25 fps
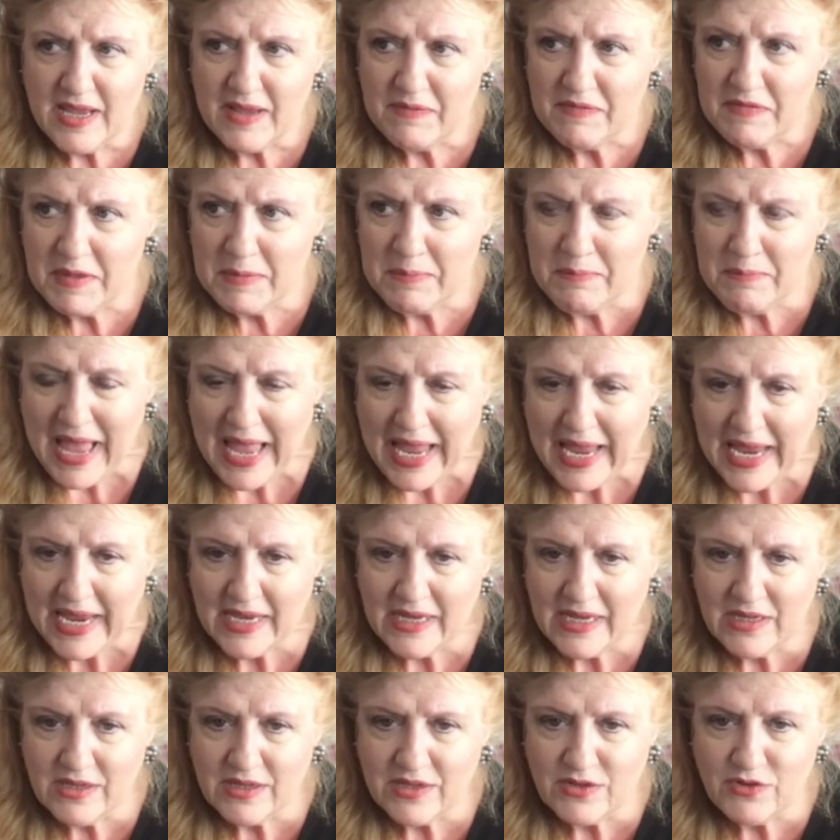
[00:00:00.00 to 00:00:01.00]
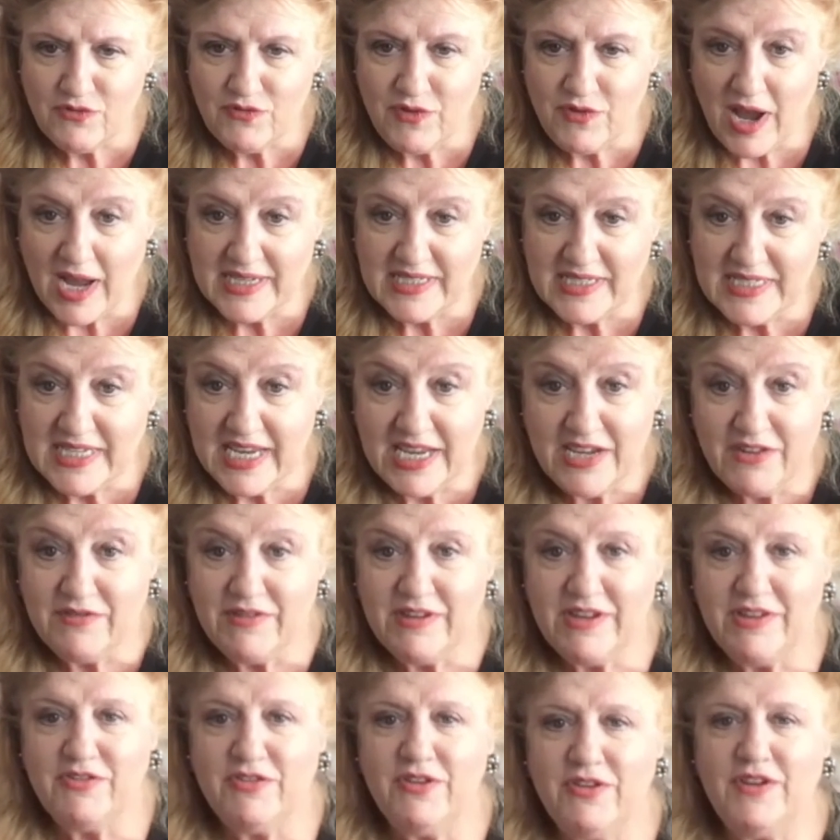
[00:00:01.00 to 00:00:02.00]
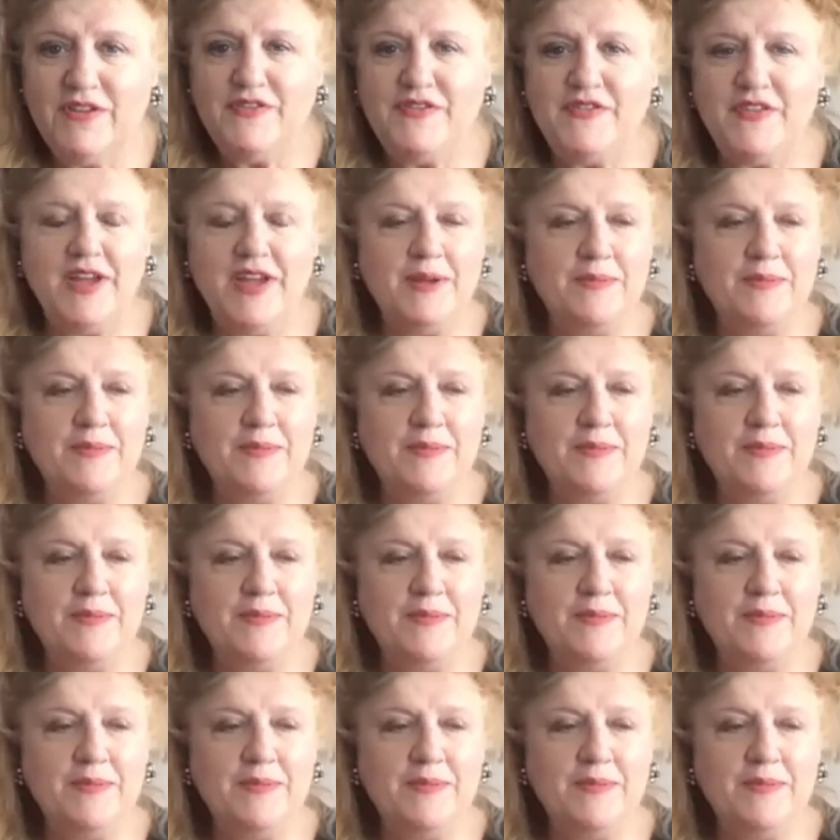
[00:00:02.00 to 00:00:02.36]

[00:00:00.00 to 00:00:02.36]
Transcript: the main criteria of